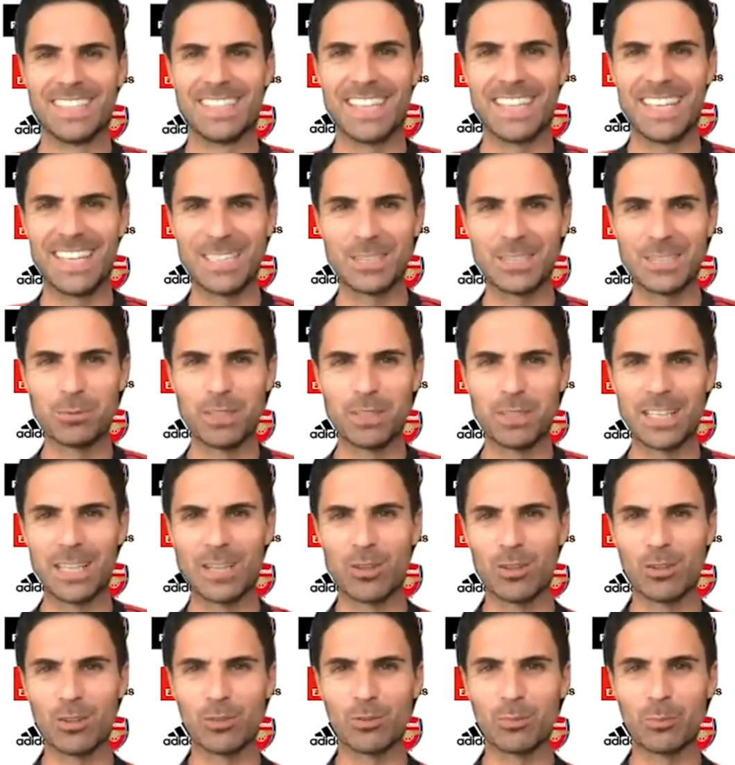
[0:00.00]
it's been a
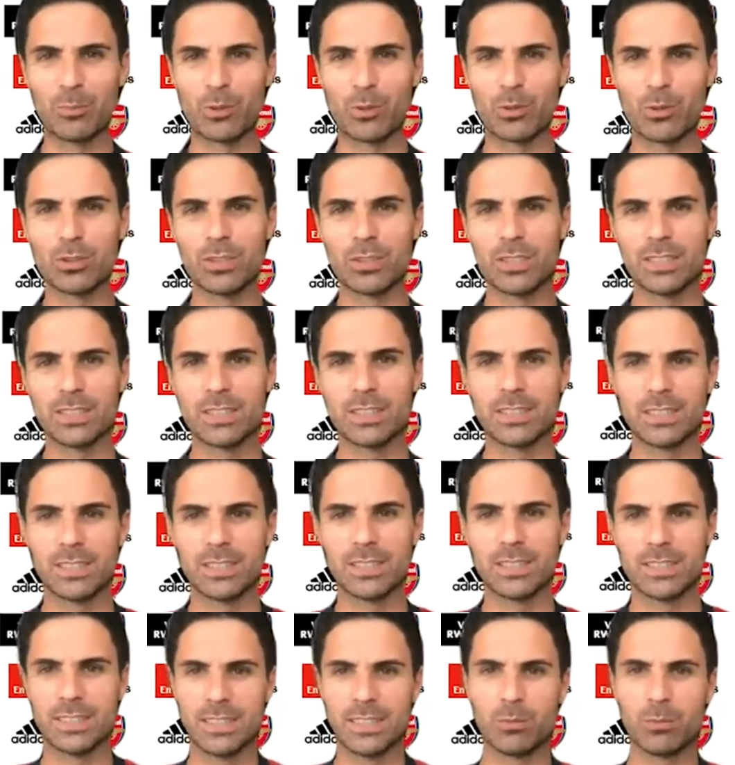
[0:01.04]
long process.
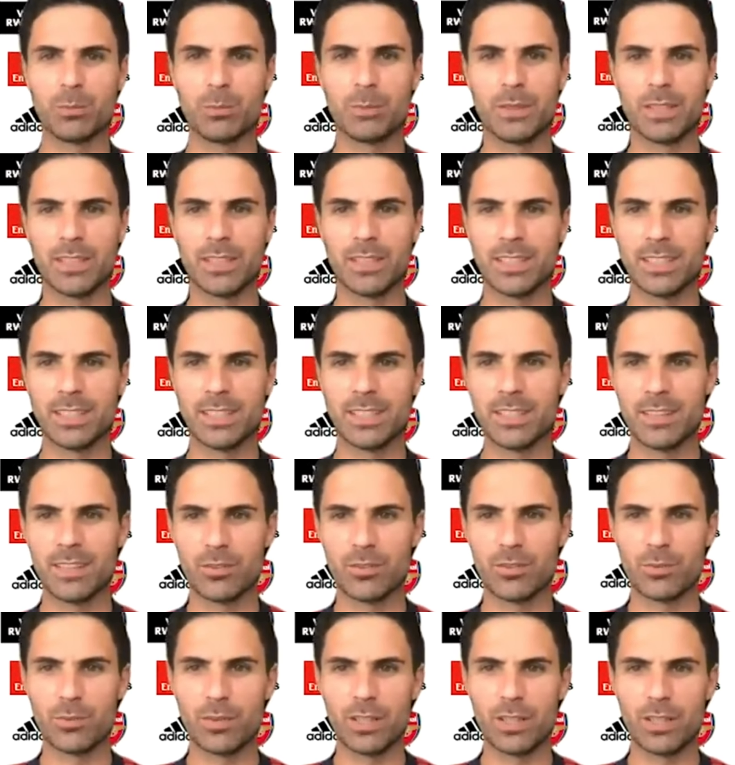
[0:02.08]
We've been
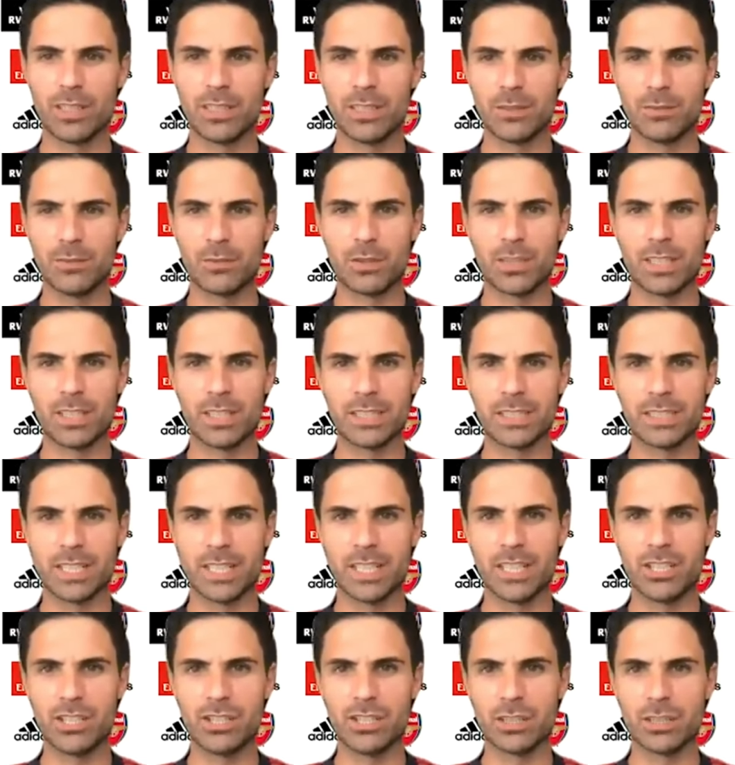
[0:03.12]
through very different
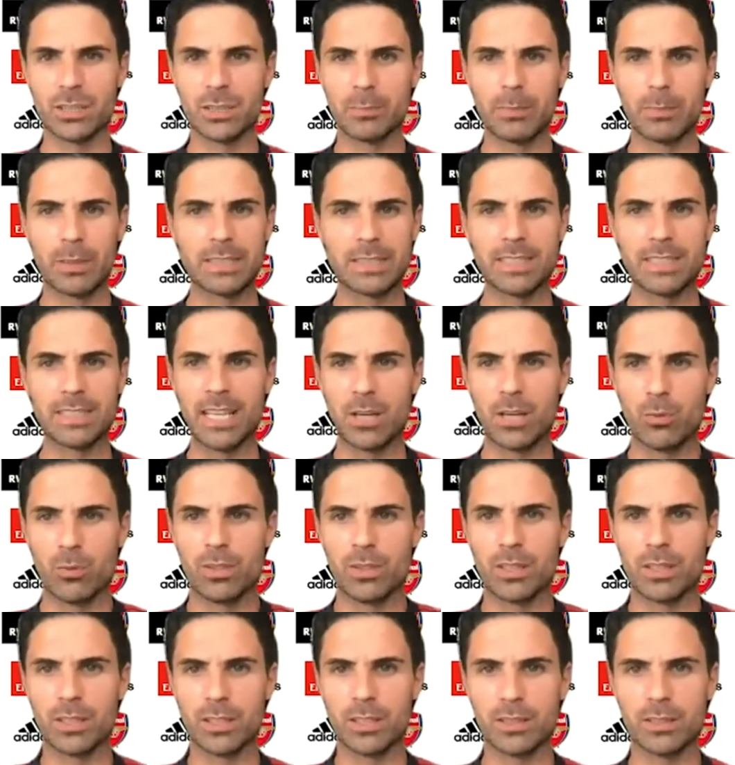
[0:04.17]
stages, but now
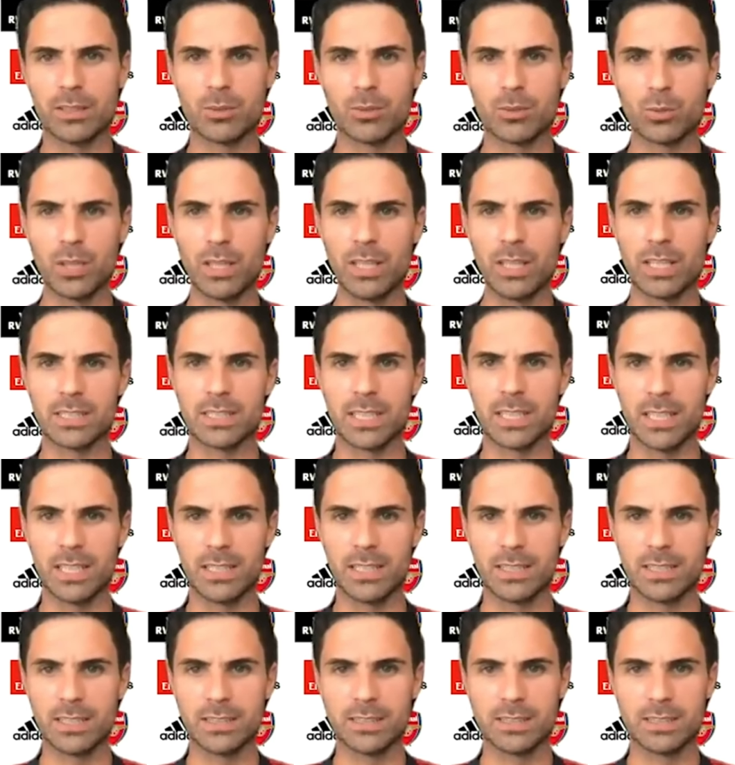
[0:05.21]
we are really
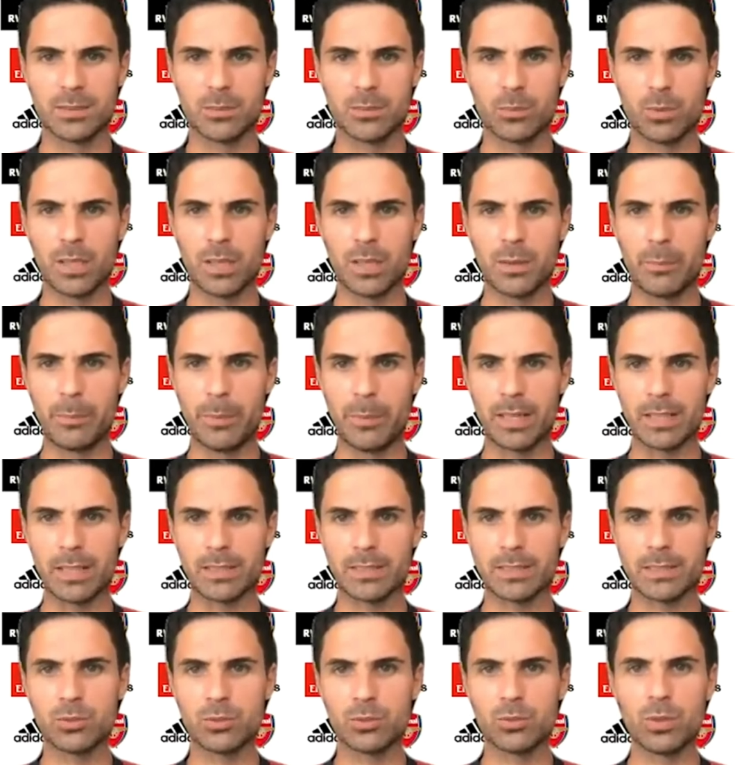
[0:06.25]
excited. We are back
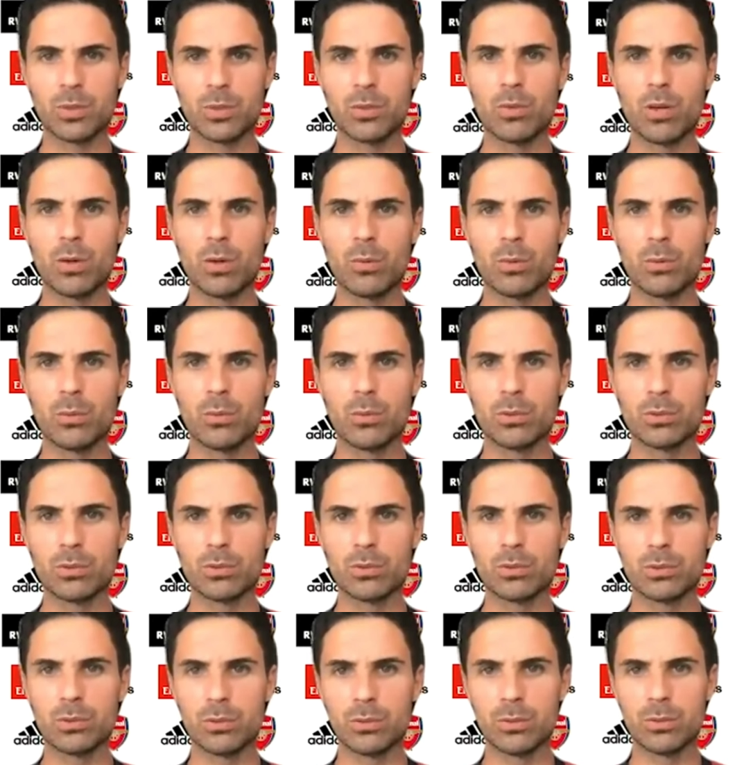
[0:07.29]
doing what we want
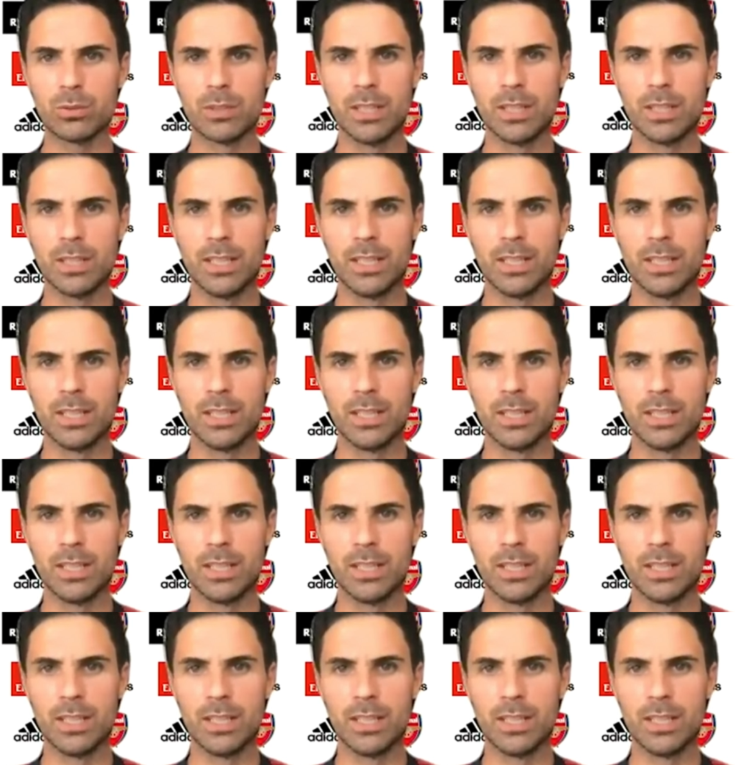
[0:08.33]
to do.